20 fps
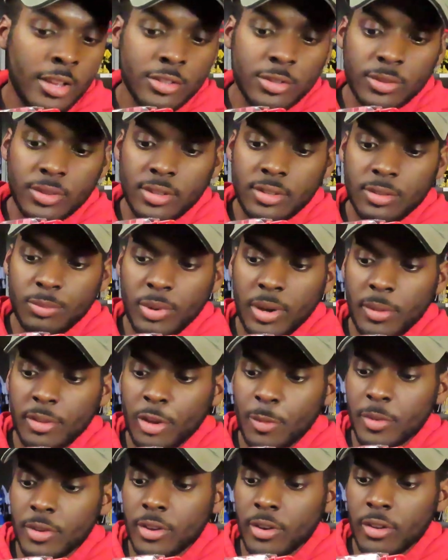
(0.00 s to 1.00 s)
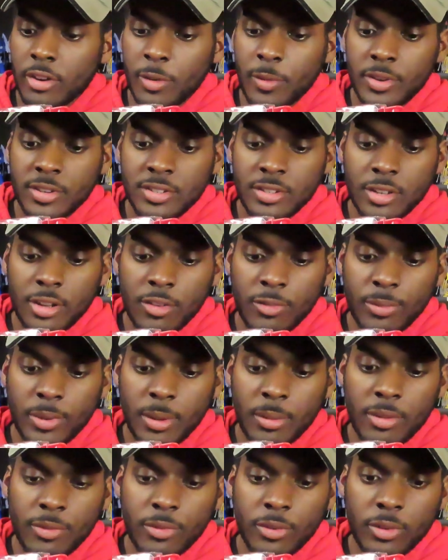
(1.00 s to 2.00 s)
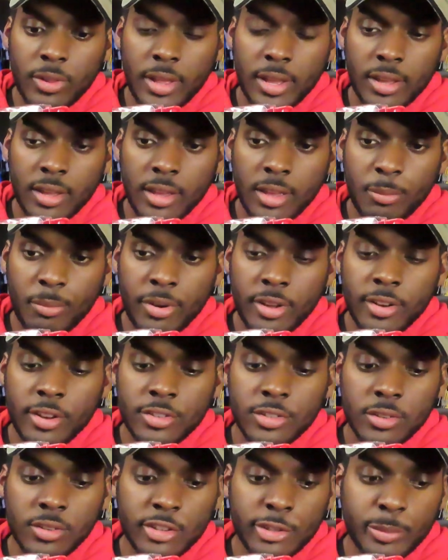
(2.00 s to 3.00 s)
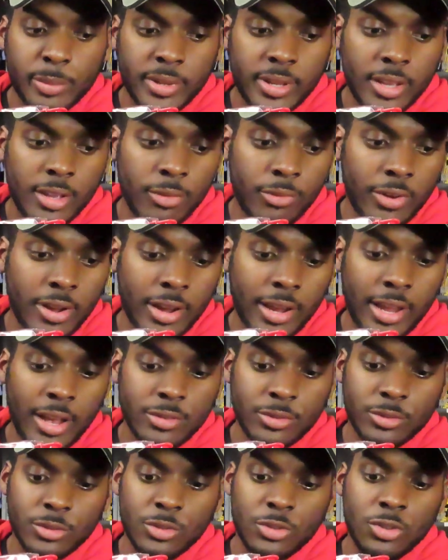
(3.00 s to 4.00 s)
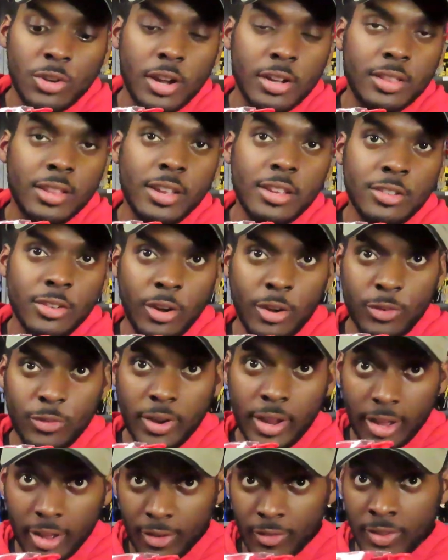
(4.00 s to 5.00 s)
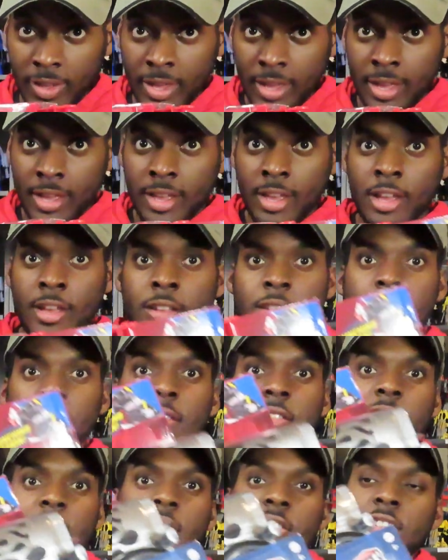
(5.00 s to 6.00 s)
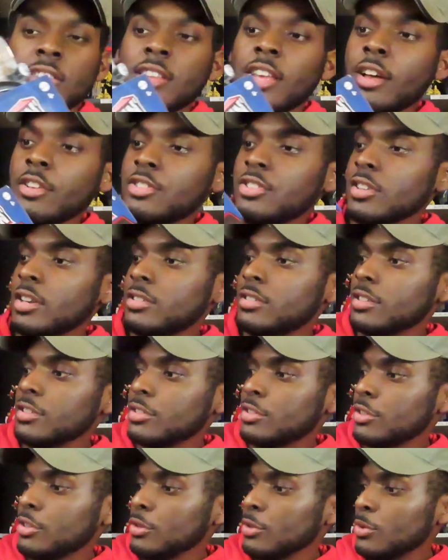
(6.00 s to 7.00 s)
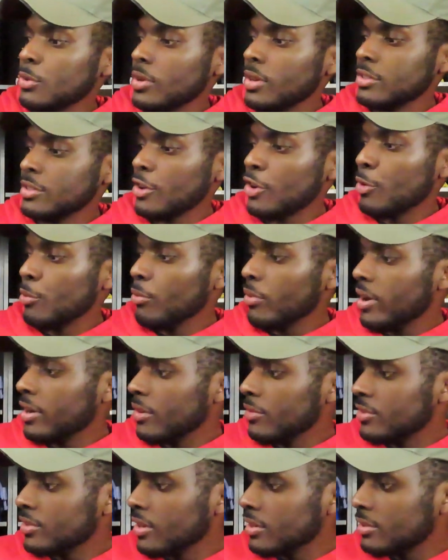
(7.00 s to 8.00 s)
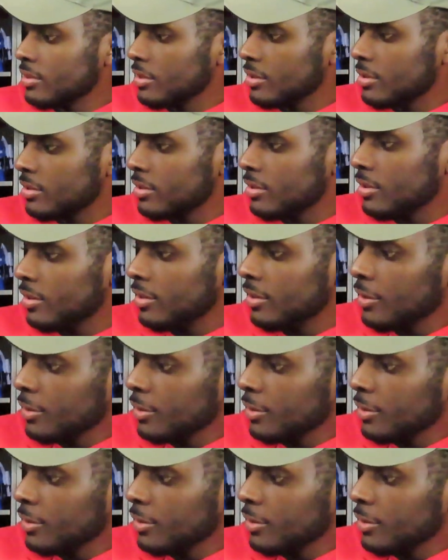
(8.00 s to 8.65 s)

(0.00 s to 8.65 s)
So this is probably going to be going on a shelf probably for like a Punisher display, Frank Castle's truck that he's going around dishing out justice to his own brand of justice.